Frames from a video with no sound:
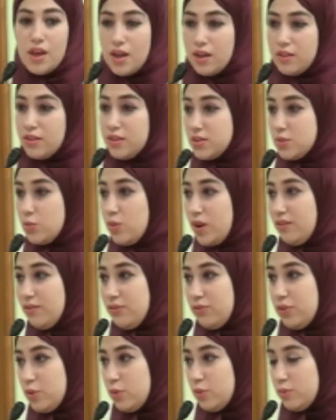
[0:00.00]
the swine
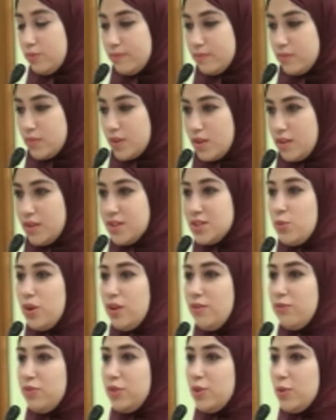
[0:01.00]
flu. The
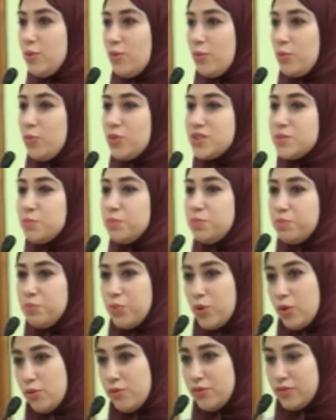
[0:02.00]
swine flu was
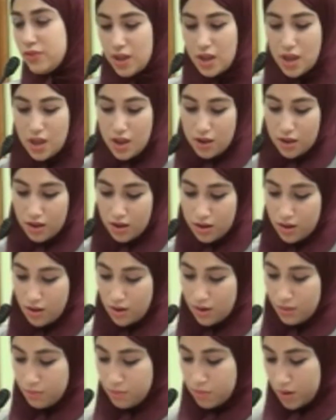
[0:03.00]
proved
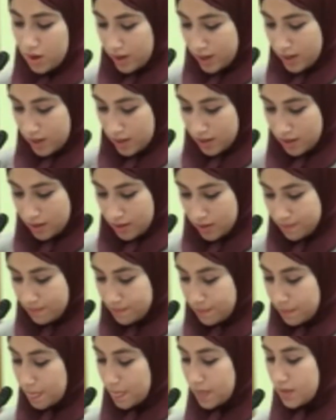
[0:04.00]
by
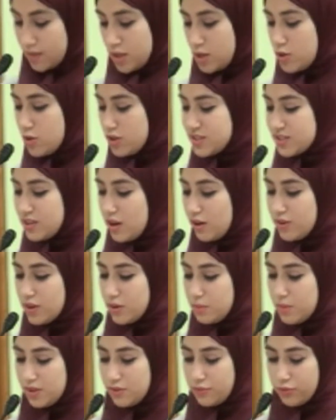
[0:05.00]
the US
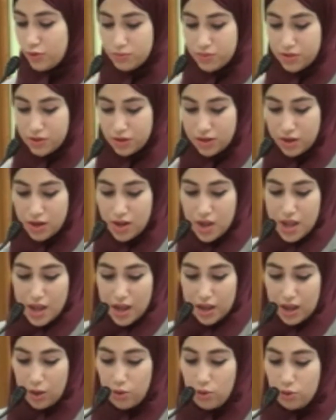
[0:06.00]
government from their
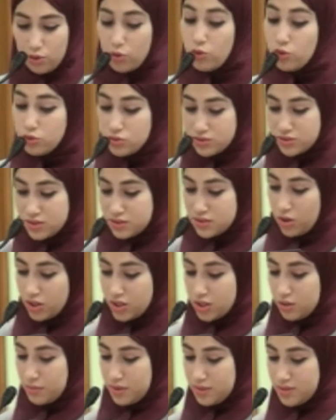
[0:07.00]
own
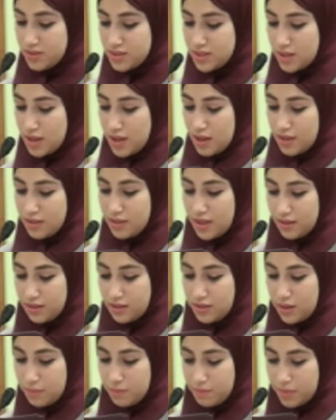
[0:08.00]
documents that
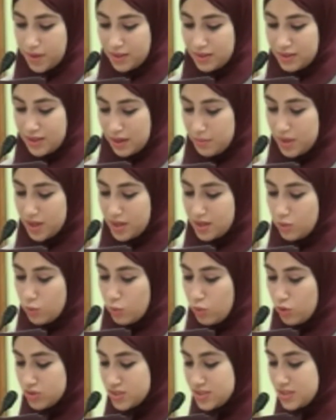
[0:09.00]
the pandemic
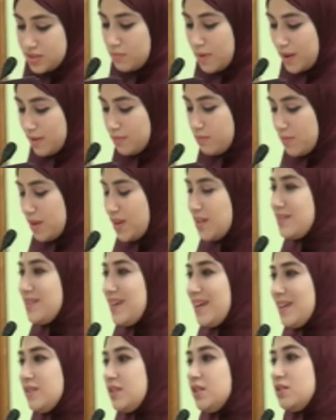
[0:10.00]
was man-made
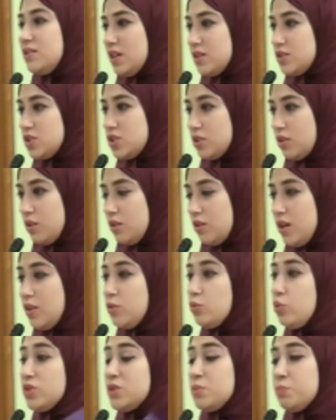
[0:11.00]
and intentional.
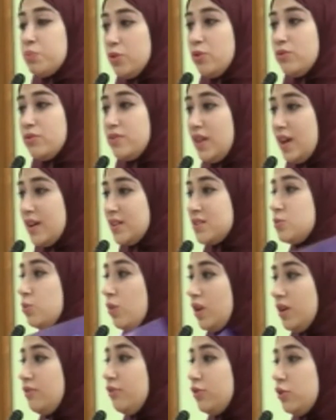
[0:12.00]
It was proved that
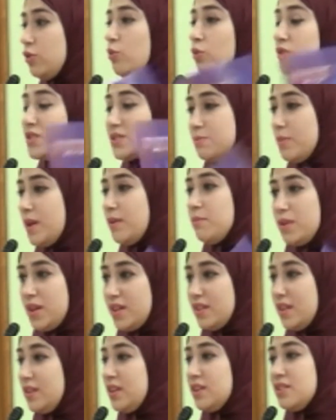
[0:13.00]
swine flu was
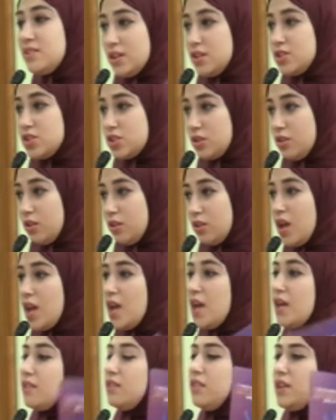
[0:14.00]
man-made and intentional.
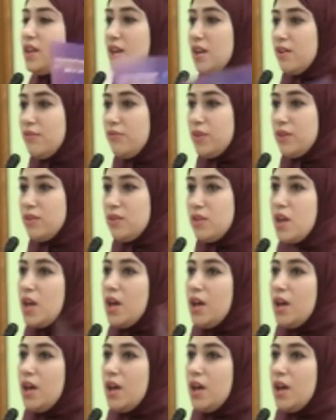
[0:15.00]
They even